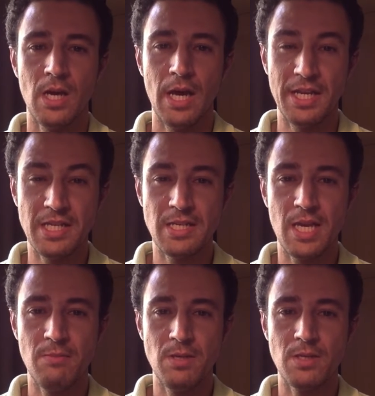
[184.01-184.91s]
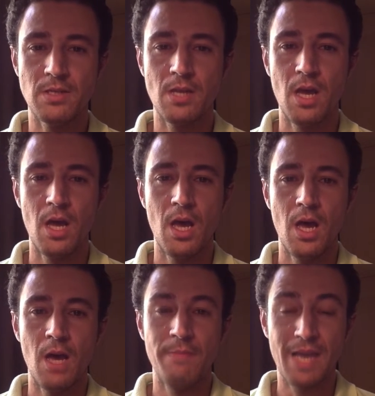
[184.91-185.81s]
and his name is
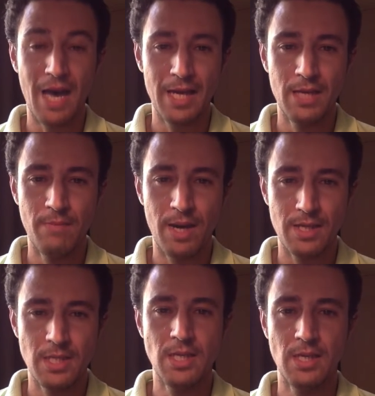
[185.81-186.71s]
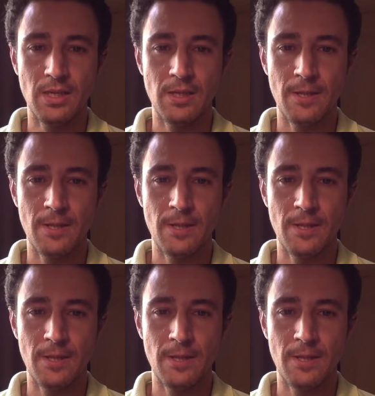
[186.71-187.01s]
Mikhail Bakhtin.